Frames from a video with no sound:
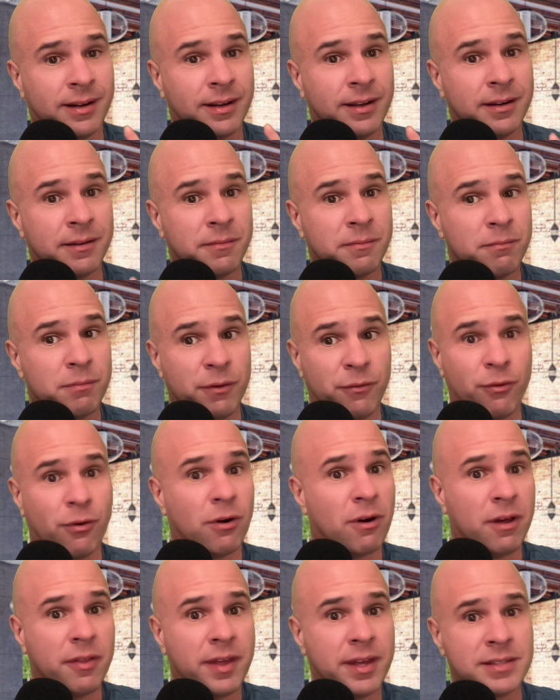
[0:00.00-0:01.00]
on,
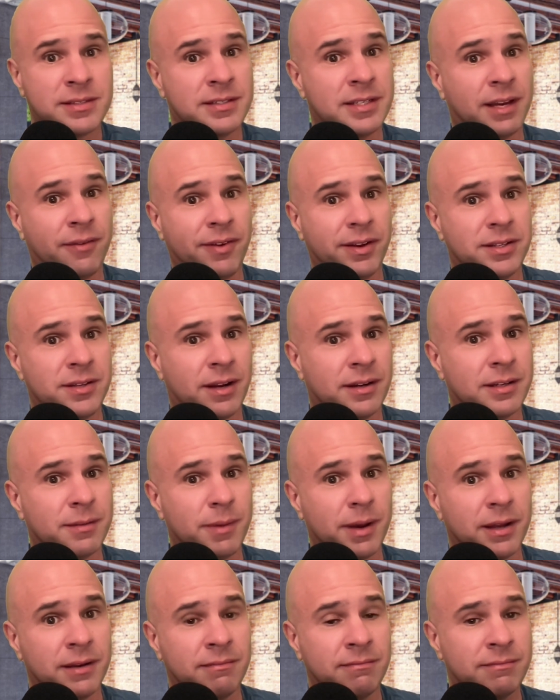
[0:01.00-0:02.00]
before all that stuff I talked
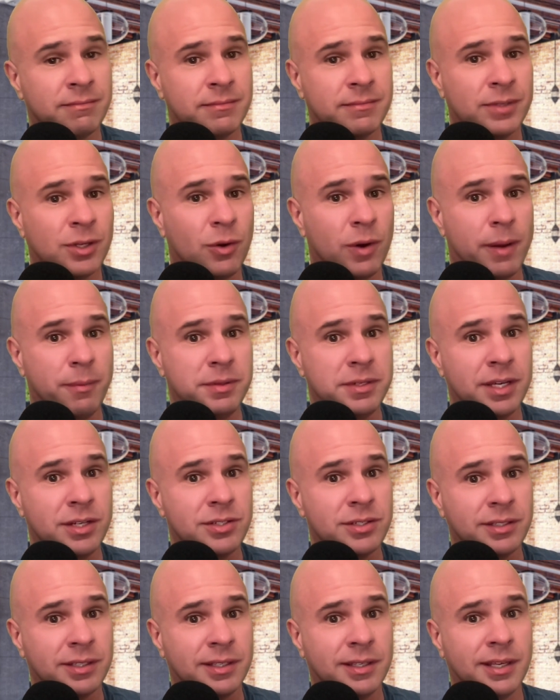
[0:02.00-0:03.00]
about,
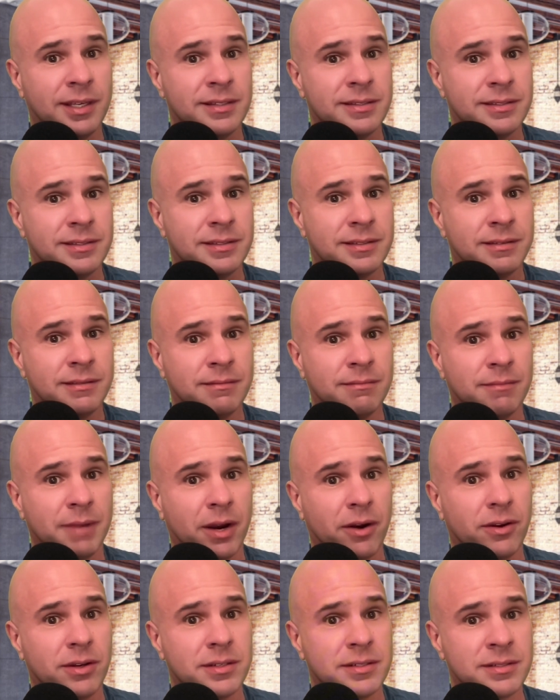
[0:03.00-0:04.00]
cohabitation, kids,
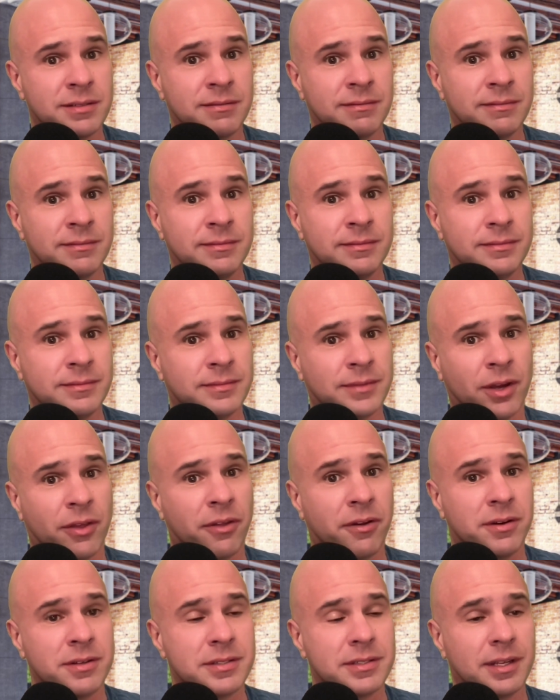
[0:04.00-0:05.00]
marriage,
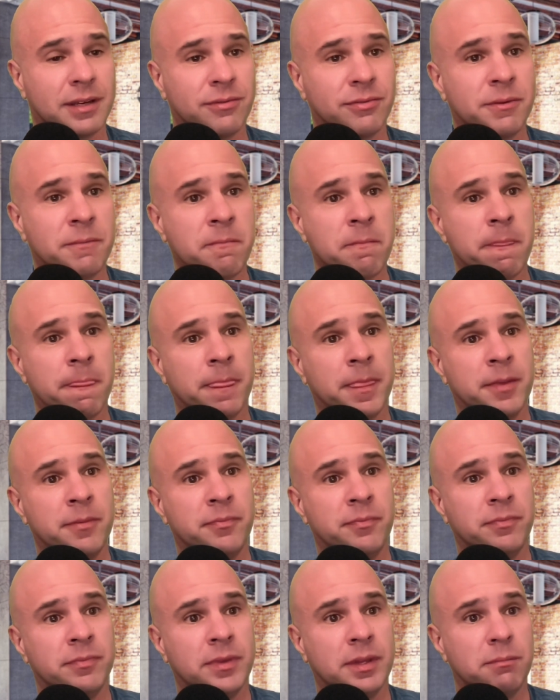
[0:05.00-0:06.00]
all that other stuff,
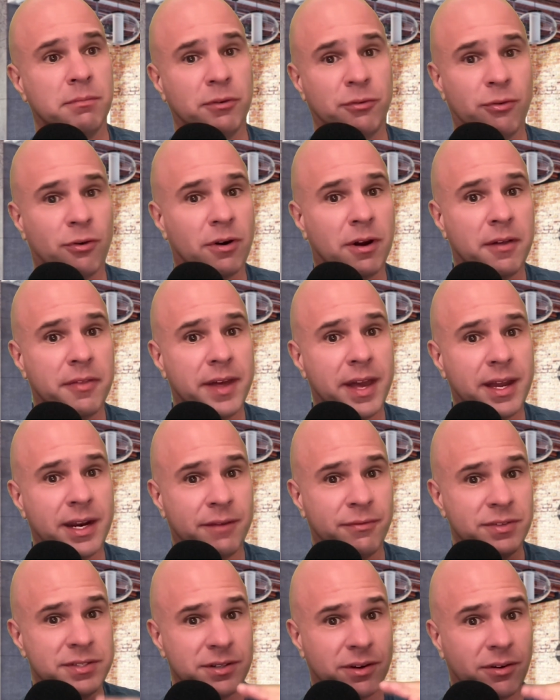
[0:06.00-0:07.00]
before all that,
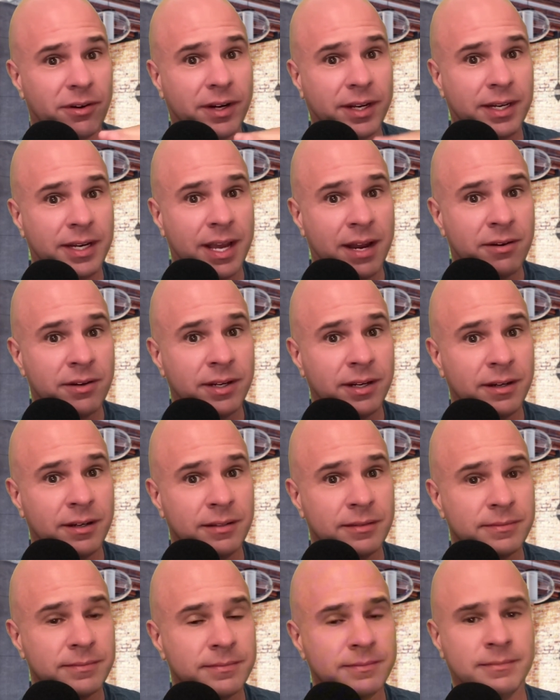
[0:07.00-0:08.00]
if it's already down
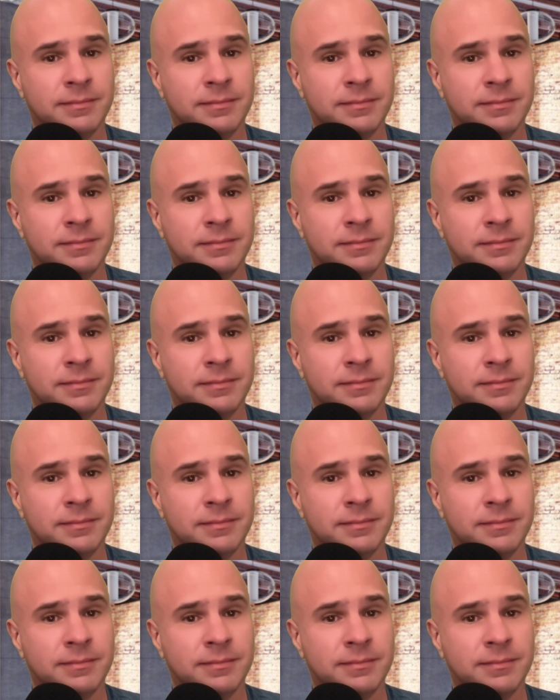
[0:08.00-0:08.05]
here,